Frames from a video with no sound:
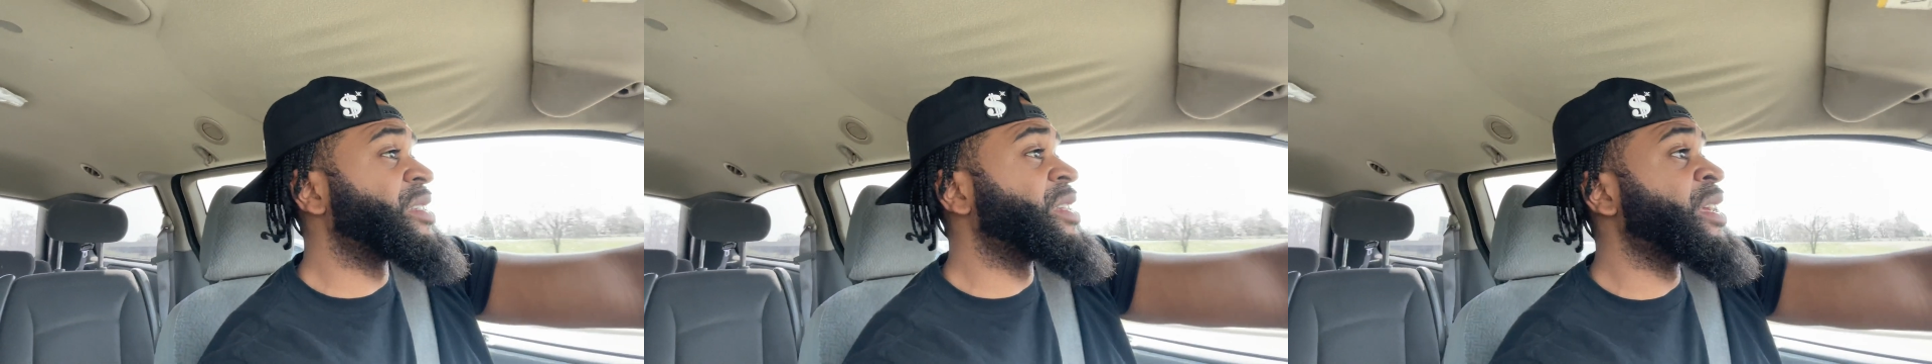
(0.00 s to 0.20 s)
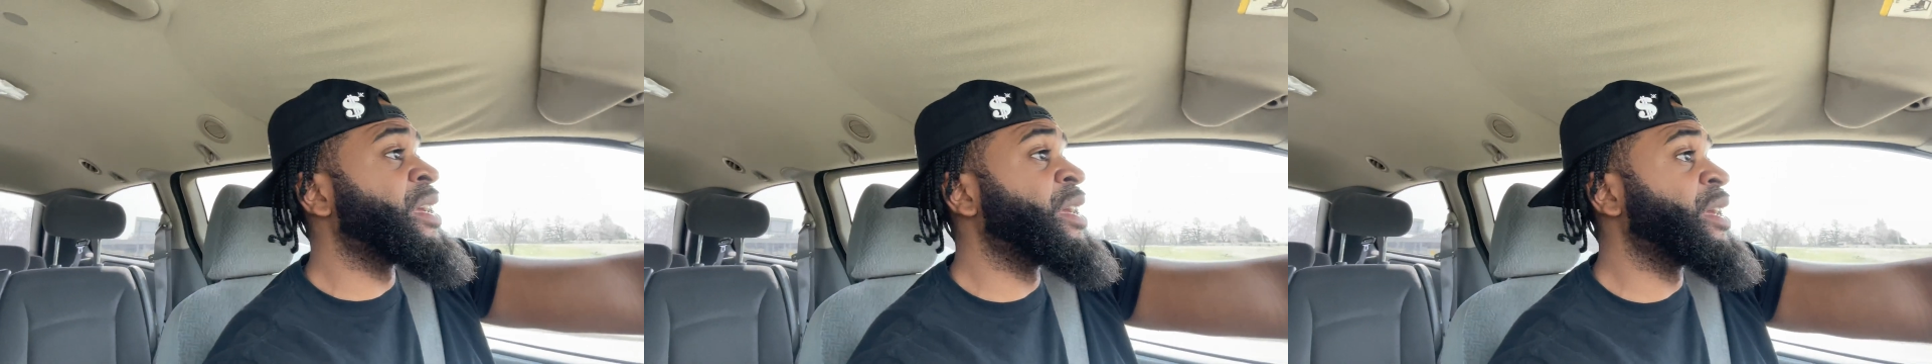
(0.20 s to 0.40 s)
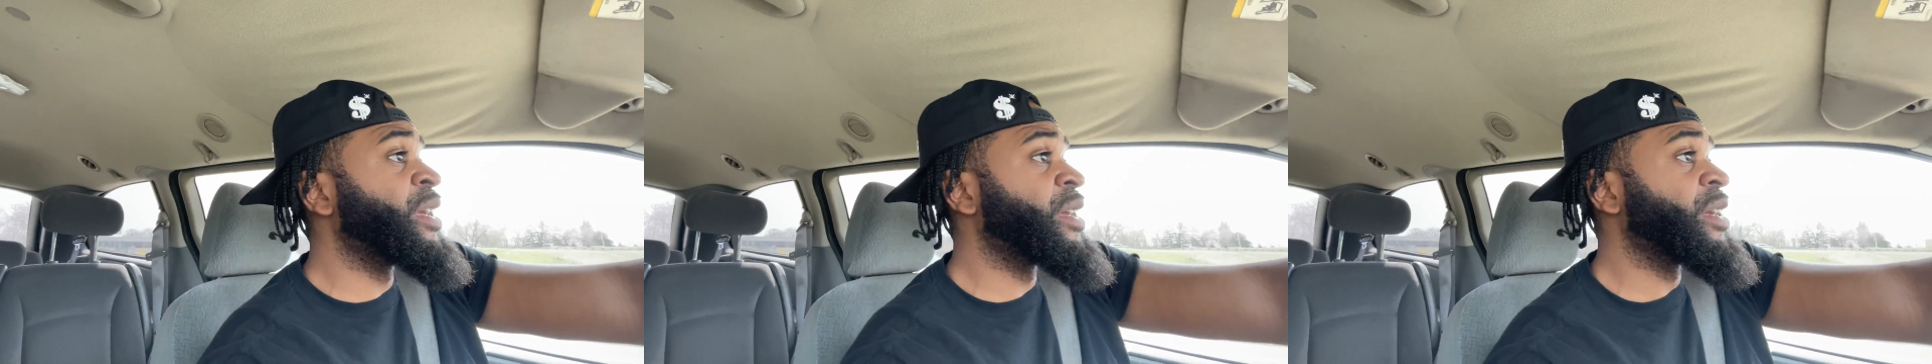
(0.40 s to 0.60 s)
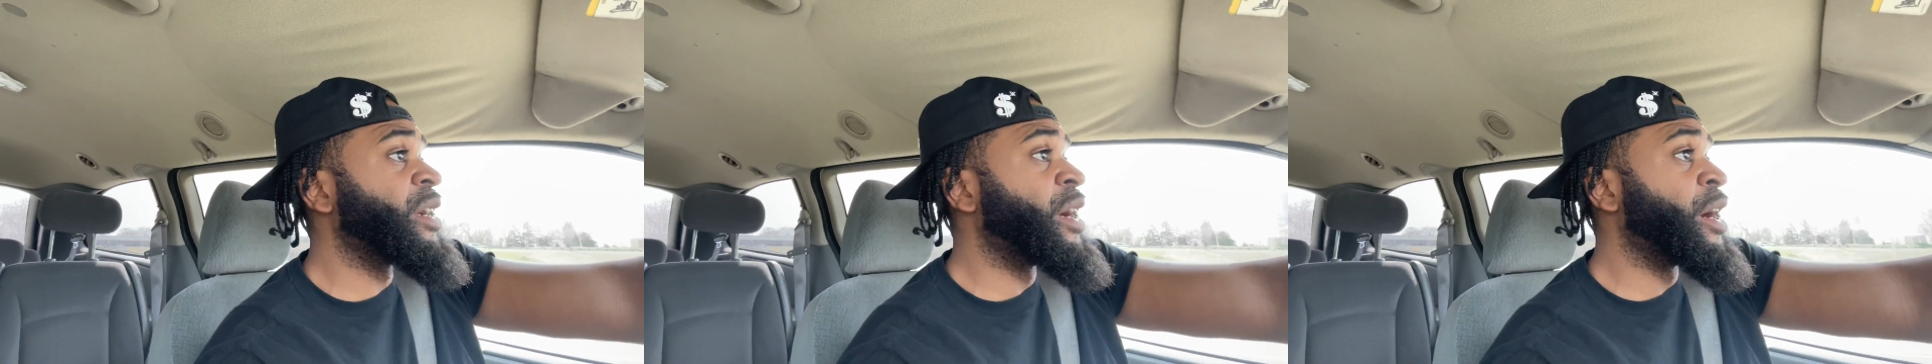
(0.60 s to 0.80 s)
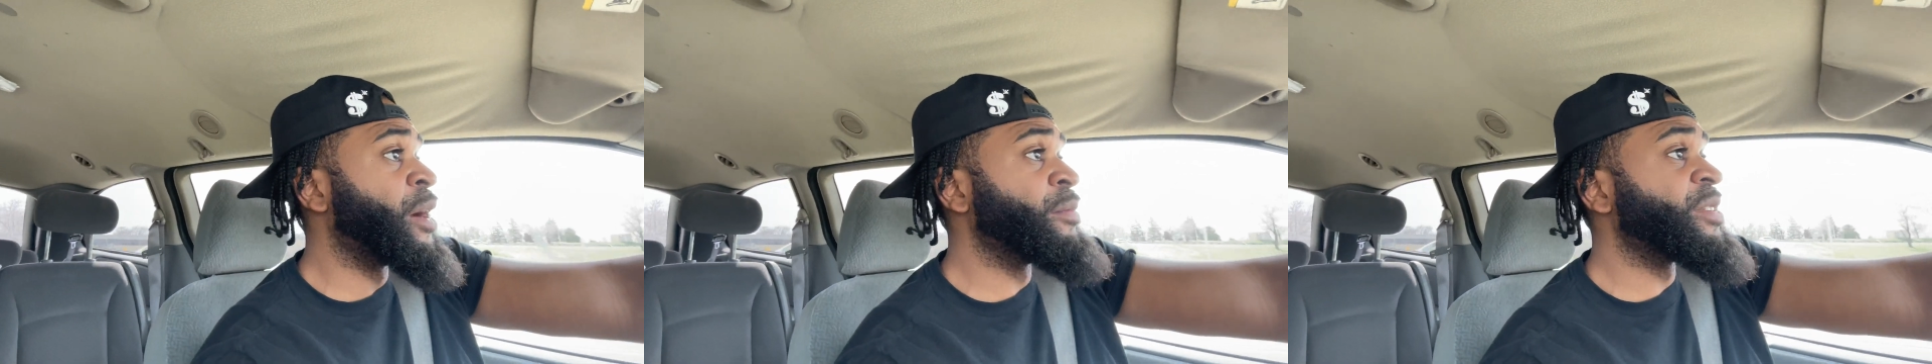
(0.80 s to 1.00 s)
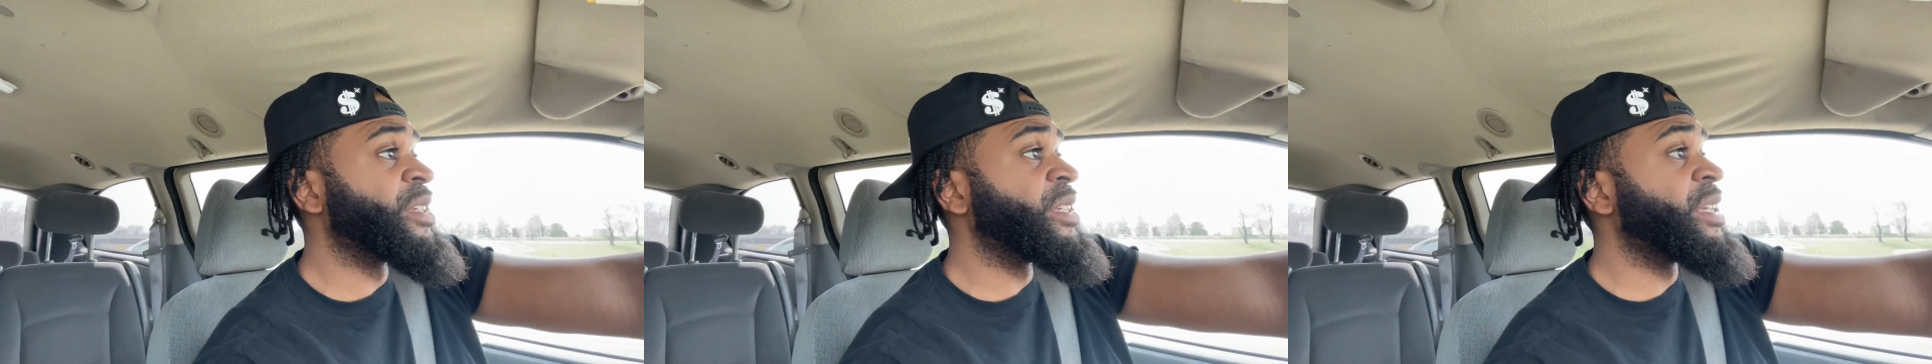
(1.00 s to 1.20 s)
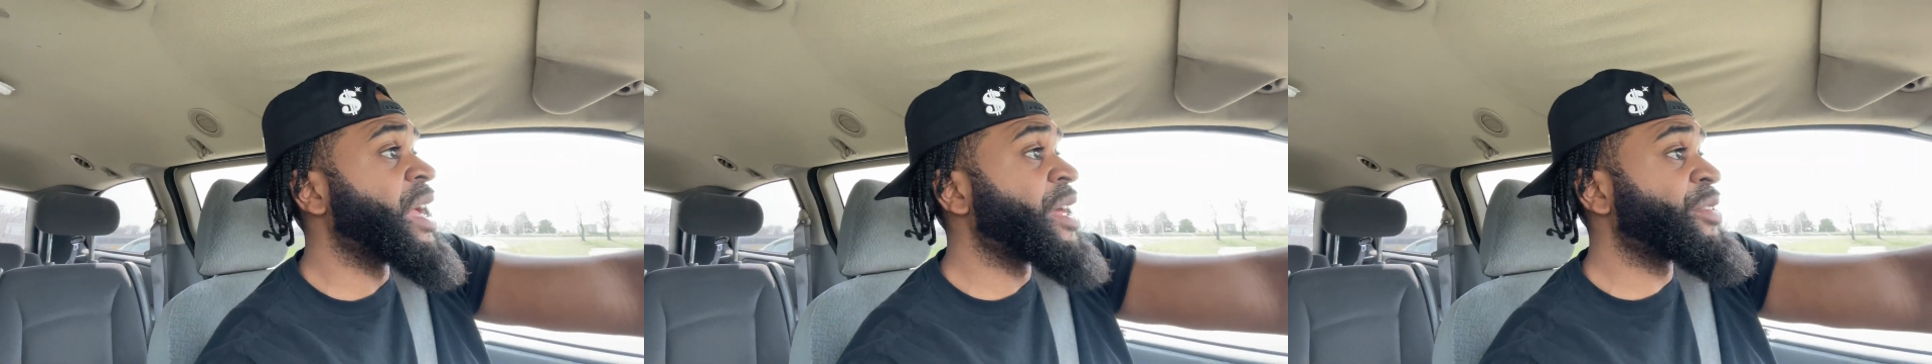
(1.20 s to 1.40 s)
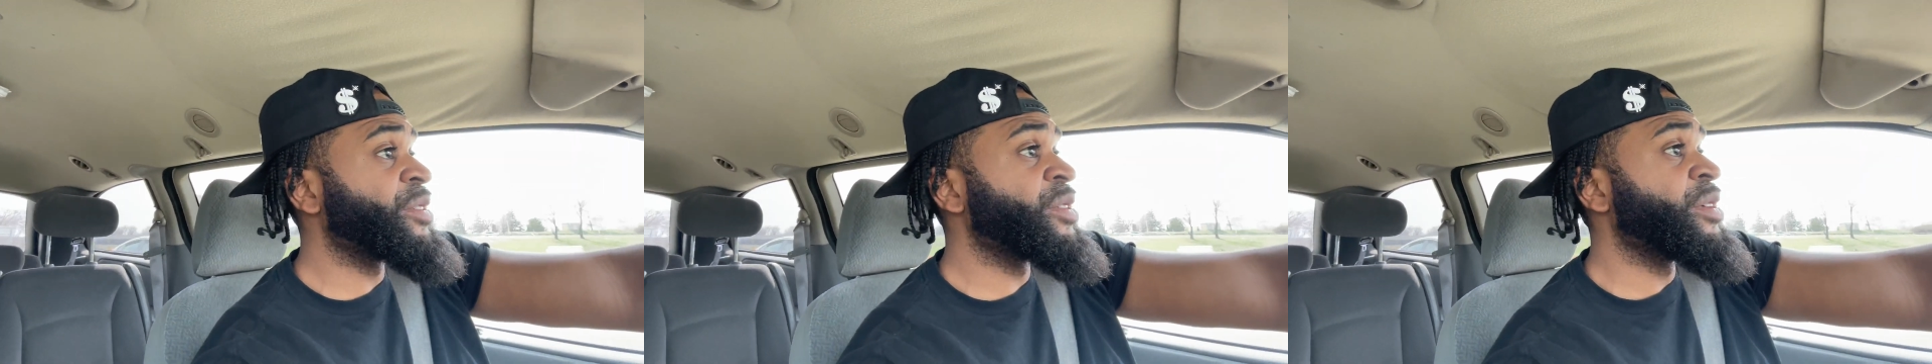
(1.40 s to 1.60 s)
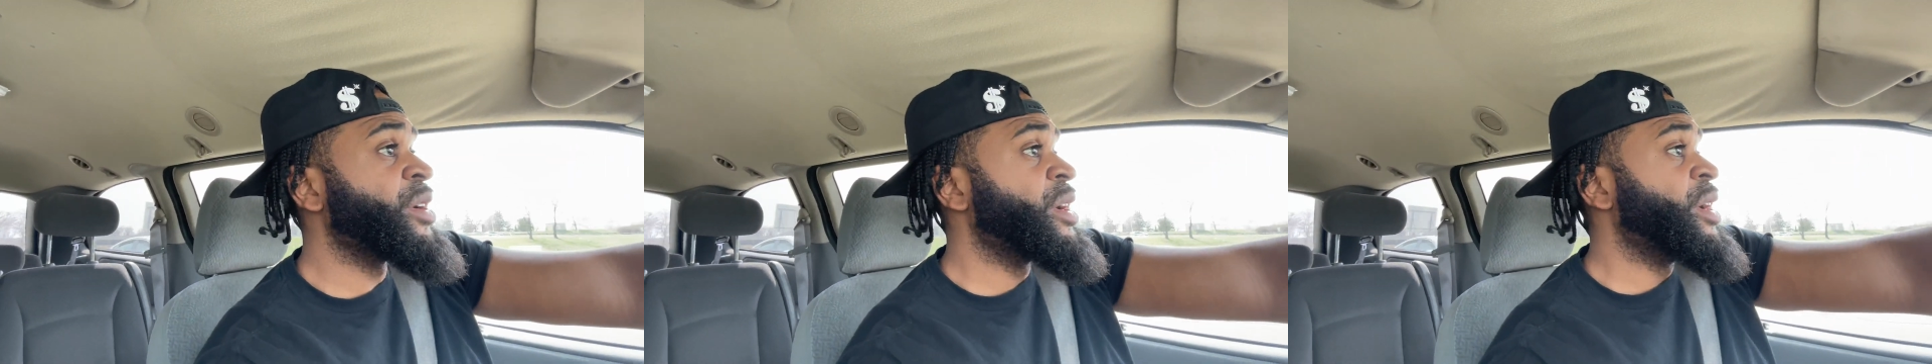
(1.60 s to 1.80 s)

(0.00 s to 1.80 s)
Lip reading: thing together.